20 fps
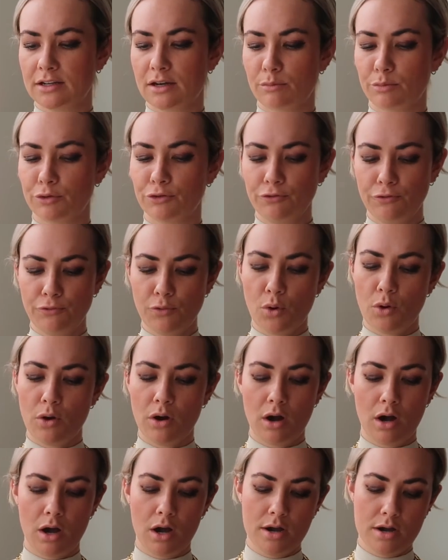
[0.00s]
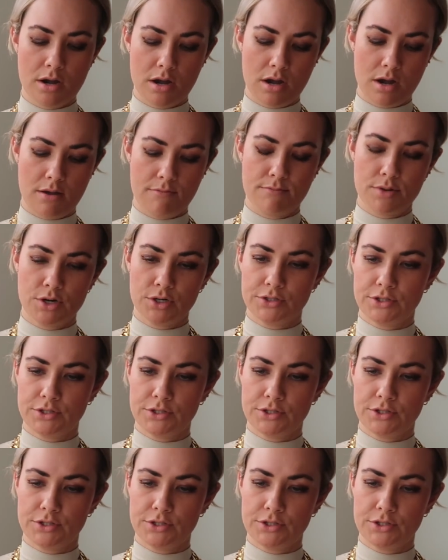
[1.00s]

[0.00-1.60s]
Number four, number